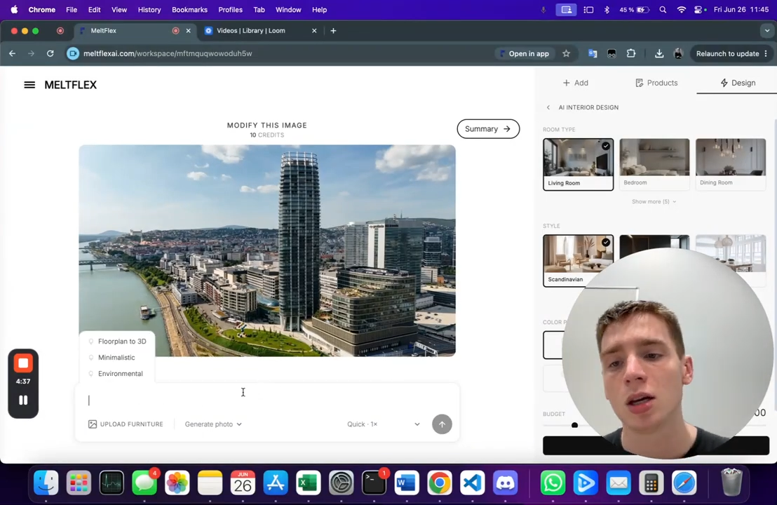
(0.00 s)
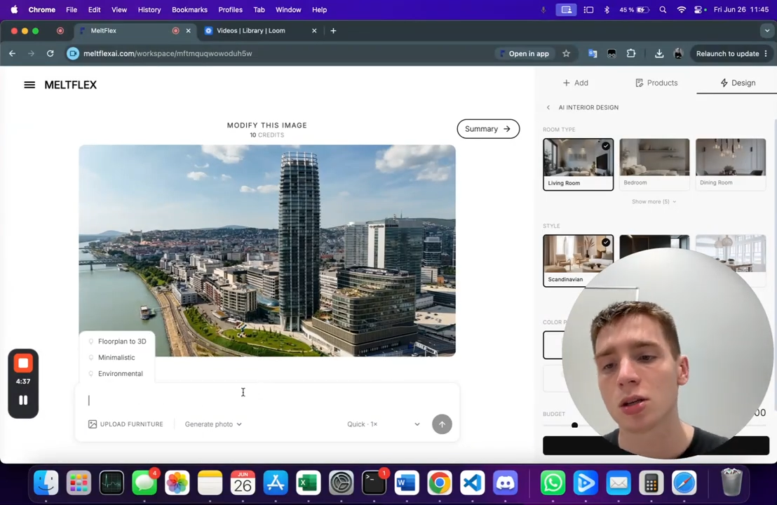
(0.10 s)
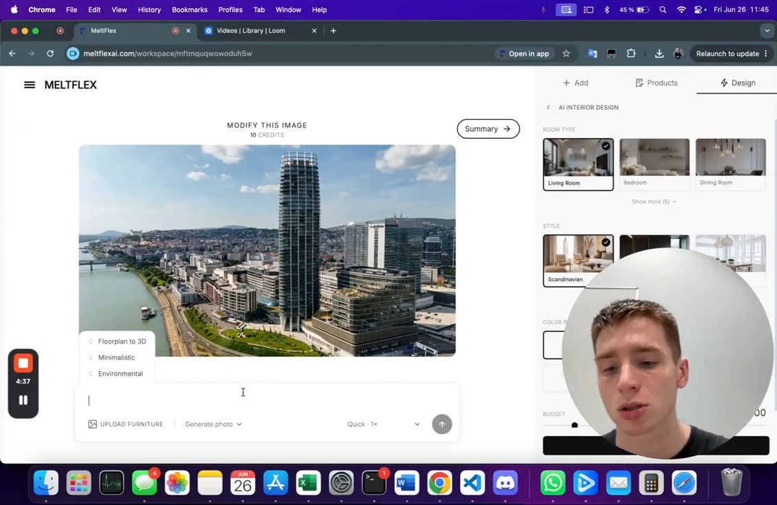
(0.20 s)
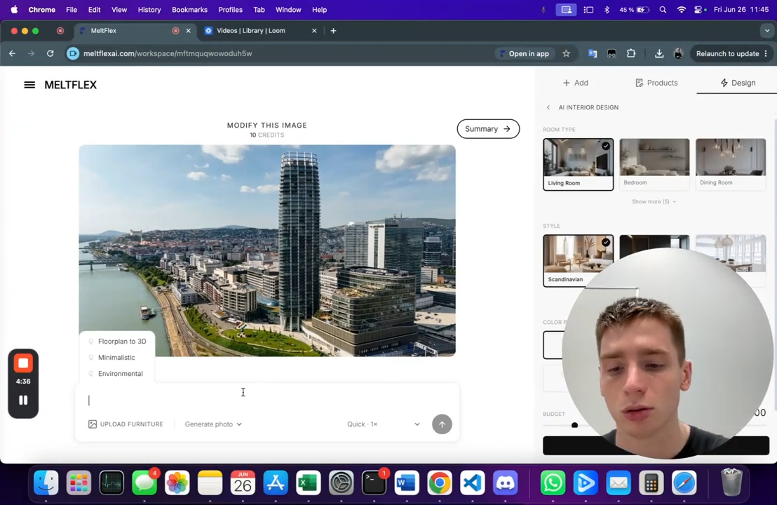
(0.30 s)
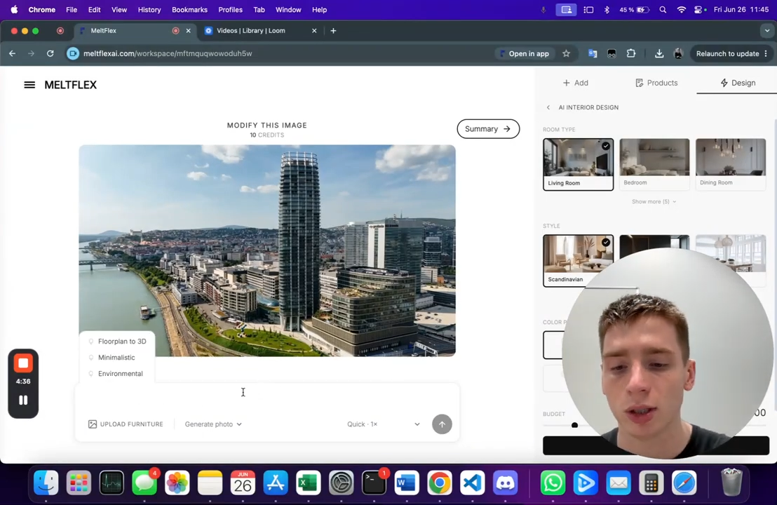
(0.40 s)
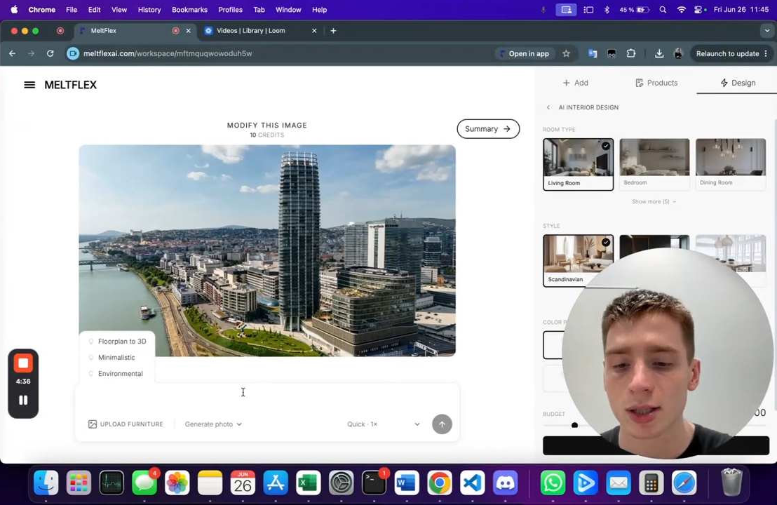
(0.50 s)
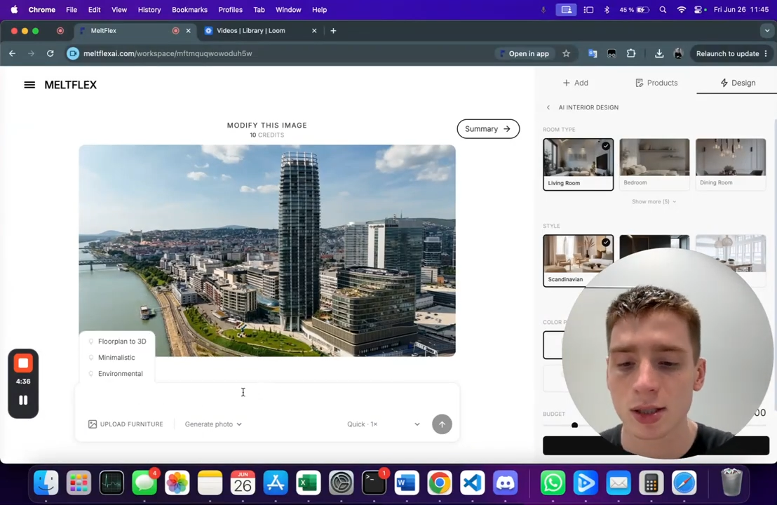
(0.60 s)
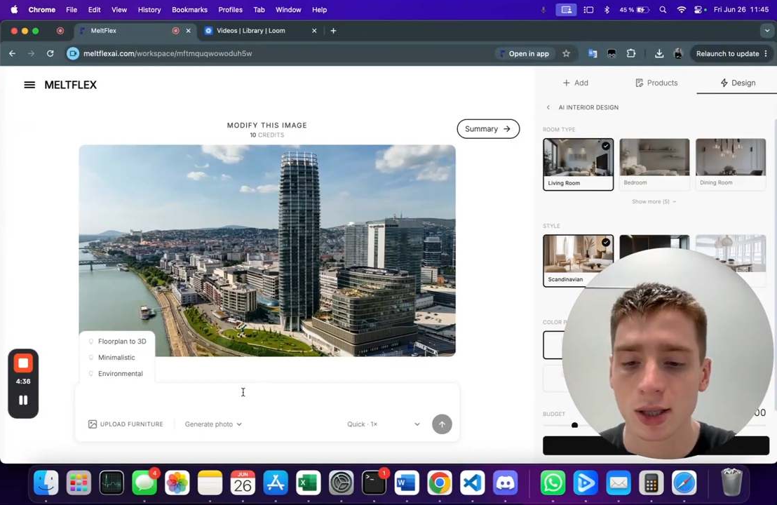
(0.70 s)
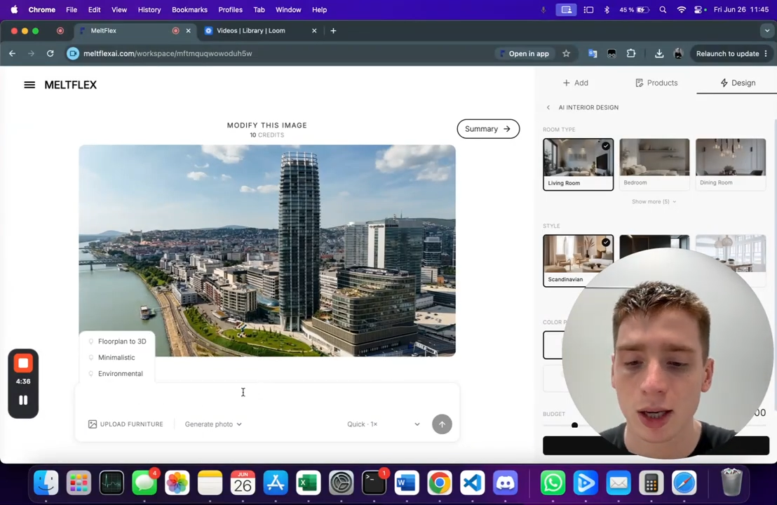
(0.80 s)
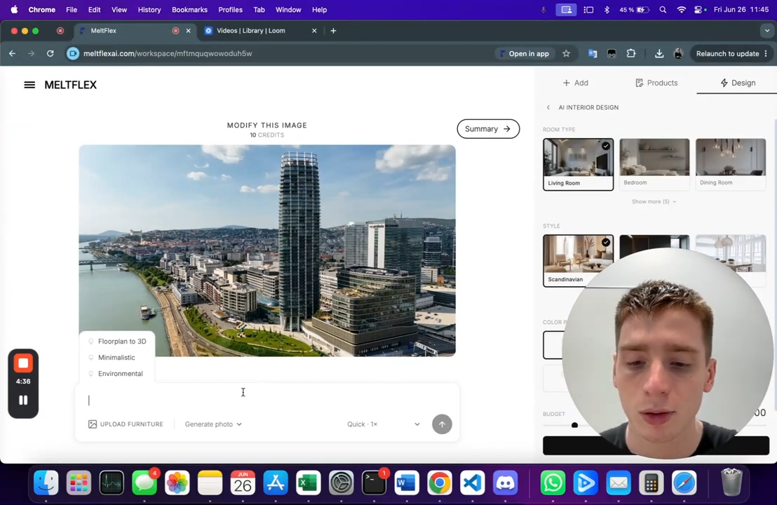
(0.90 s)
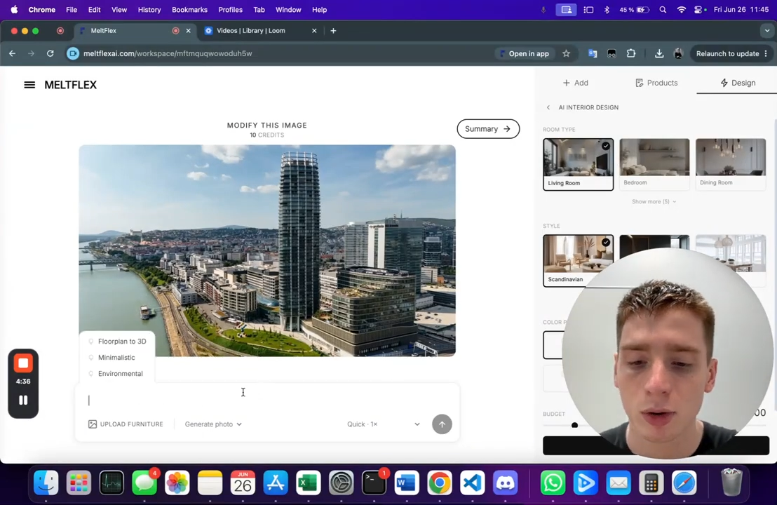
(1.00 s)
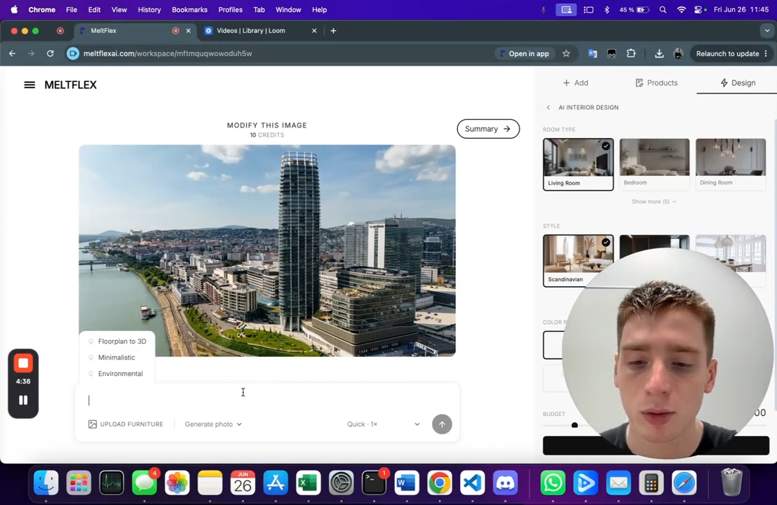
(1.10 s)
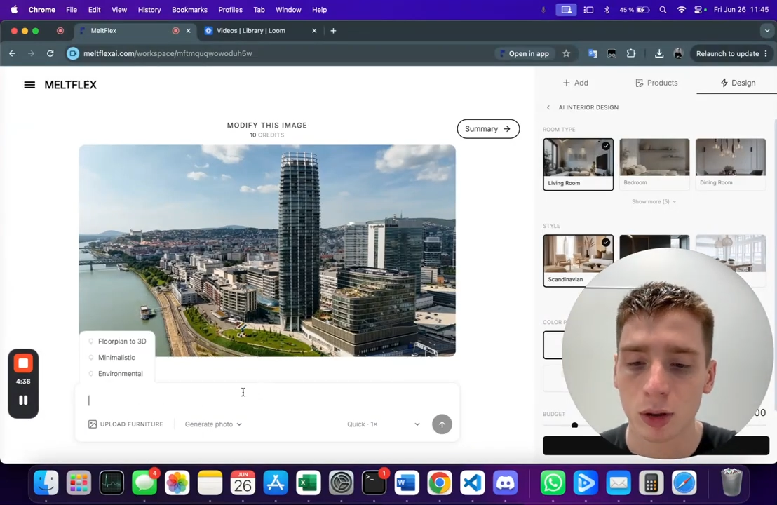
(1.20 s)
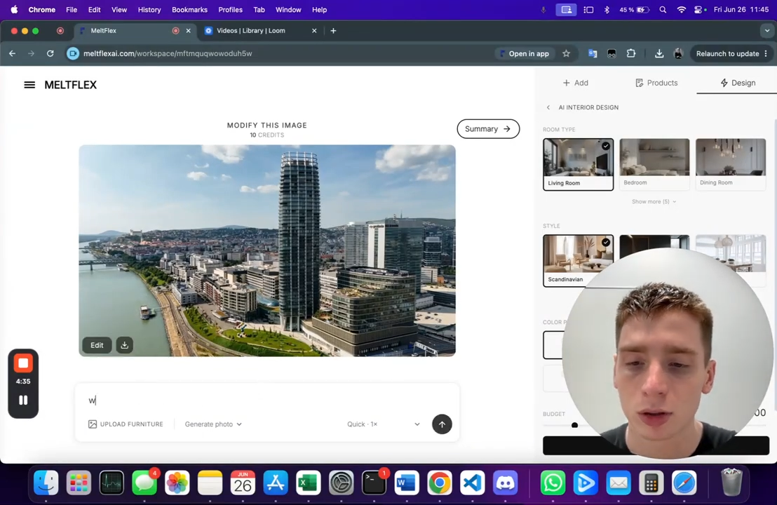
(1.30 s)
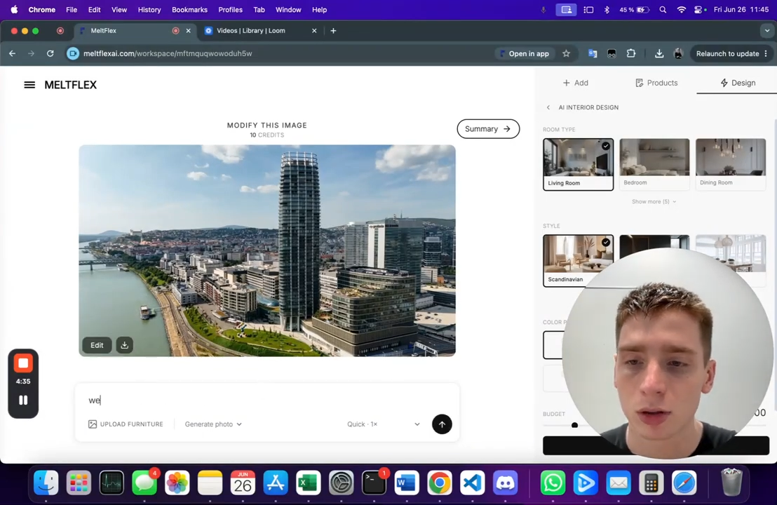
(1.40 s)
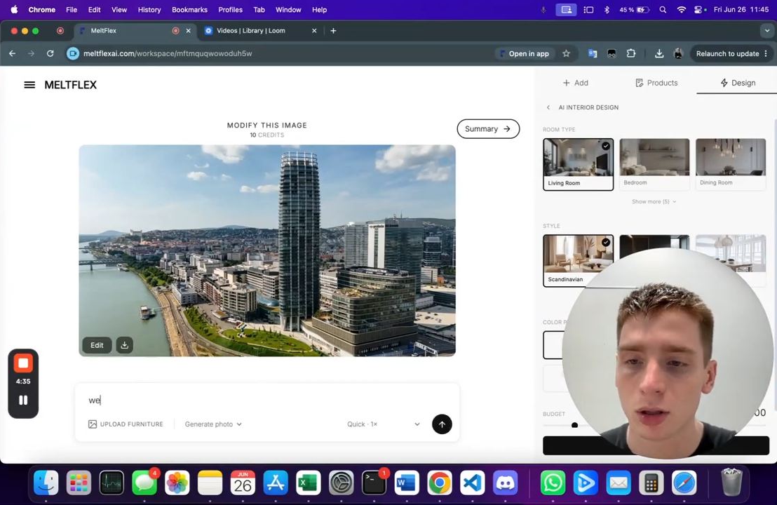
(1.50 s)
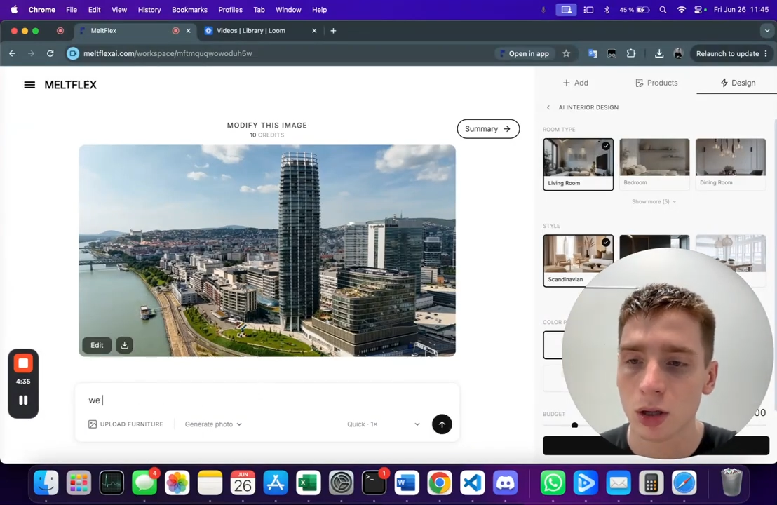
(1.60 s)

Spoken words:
So let's say we want